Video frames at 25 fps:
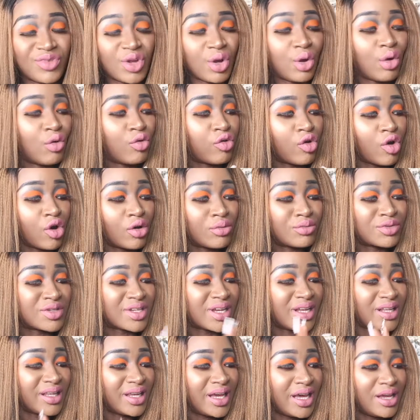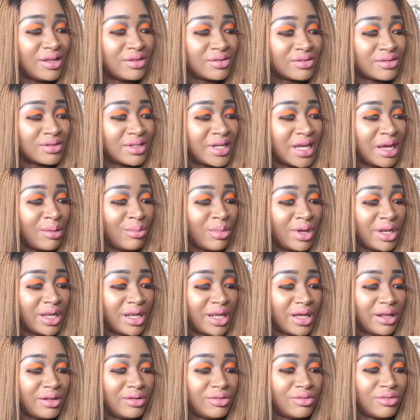crumbs can get into them, and
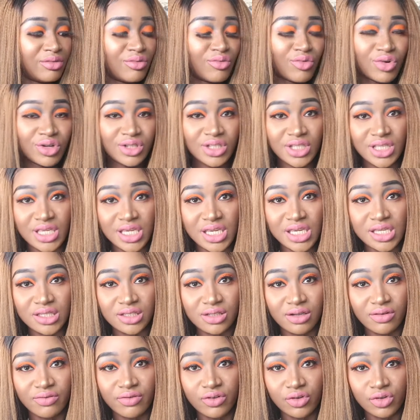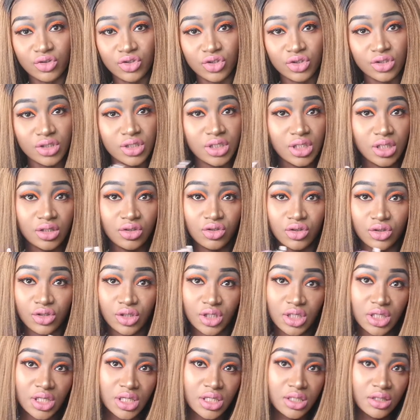then one key is not functioning, the other
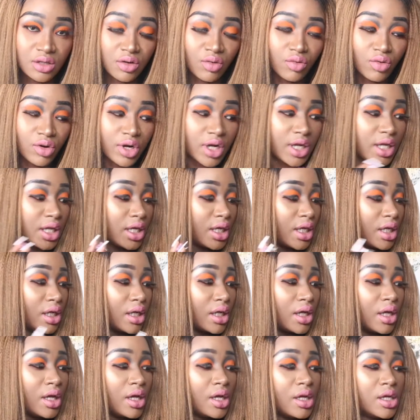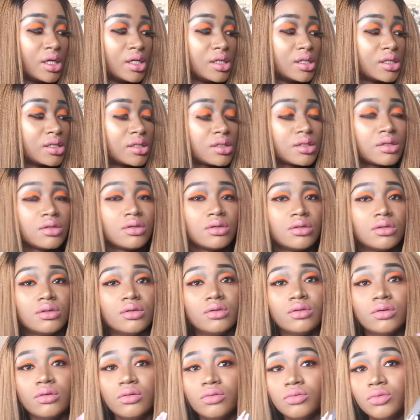key is not working. So
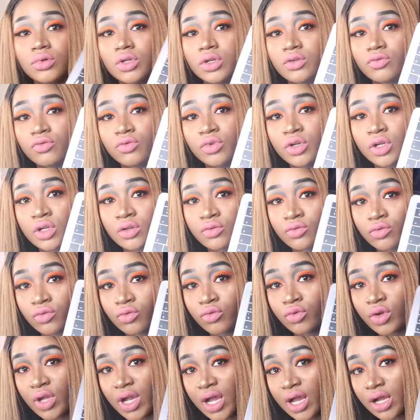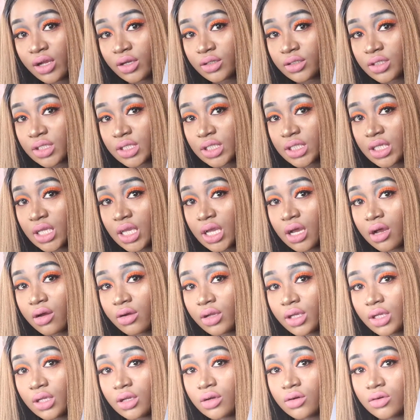we are gonna see how
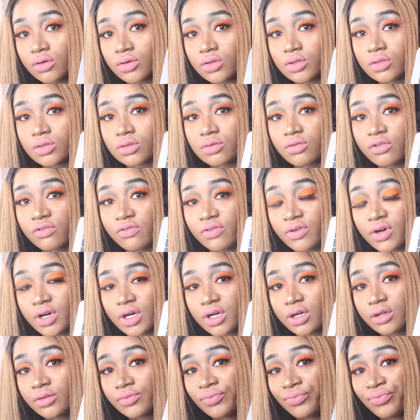it goes. So far,